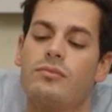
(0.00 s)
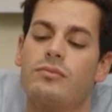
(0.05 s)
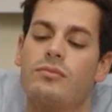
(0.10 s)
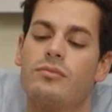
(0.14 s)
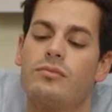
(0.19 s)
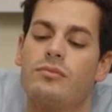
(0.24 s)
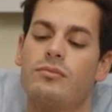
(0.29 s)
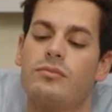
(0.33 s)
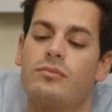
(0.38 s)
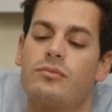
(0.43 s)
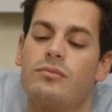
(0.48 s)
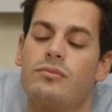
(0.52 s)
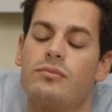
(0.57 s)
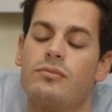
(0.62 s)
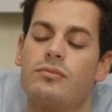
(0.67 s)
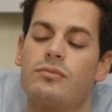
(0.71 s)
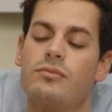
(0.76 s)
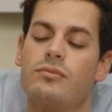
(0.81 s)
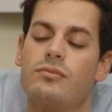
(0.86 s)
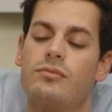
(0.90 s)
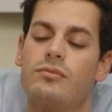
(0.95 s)

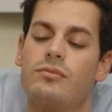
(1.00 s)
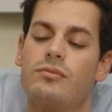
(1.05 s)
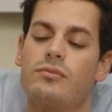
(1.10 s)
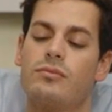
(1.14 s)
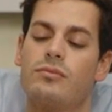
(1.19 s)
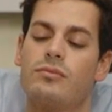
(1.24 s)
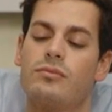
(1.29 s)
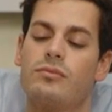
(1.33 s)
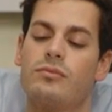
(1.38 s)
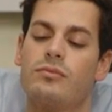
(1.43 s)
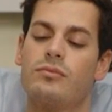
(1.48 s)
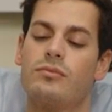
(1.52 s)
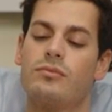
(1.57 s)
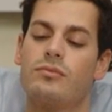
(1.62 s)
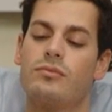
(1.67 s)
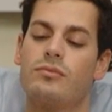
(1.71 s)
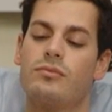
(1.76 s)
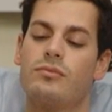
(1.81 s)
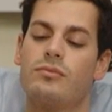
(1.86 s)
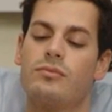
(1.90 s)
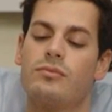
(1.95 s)

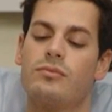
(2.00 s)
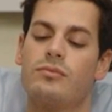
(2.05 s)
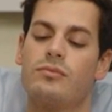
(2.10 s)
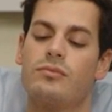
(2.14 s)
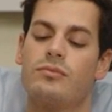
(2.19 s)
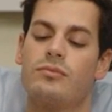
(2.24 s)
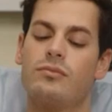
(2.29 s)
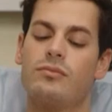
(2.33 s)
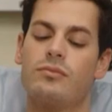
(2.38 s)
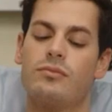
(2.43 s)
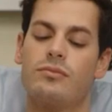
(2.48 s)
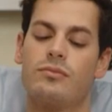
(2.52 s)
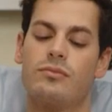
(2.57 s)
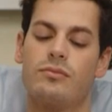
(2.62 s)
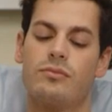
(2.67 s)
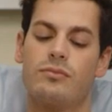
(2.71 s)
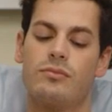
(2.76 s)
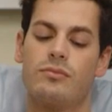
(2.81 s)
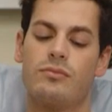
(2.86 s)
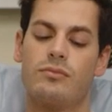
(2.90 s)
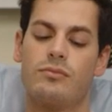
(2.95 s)

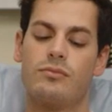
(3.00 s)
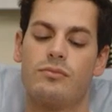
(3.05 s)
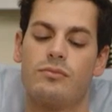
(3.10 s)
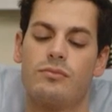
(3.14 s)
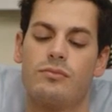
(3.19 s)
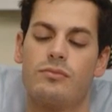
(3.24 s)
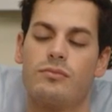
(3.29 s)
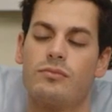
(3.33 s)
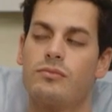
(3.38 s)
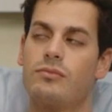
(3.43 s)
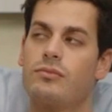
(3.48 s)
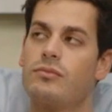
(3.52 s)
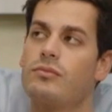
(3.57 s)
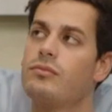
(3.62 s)
(not speaking)